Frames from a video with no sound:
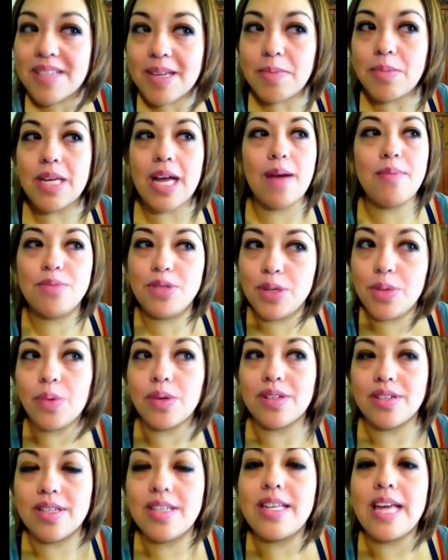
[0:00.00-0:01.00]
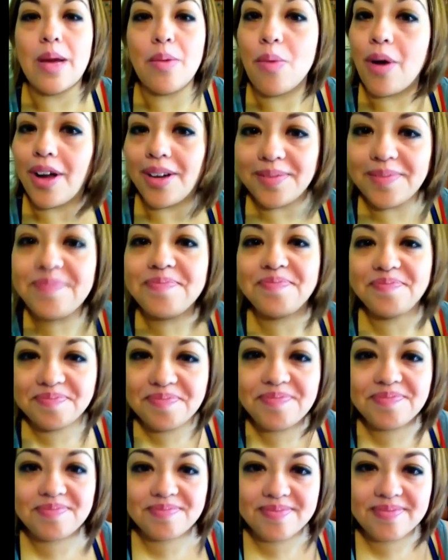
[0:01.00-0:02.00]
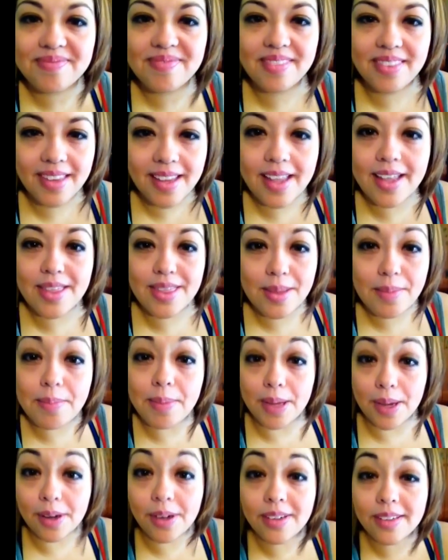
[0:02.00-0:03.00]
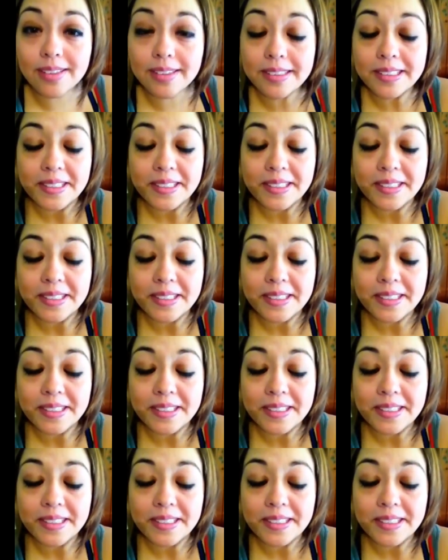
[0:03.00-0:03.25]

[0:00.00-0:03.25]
Sometimes you will see day one in the mirror,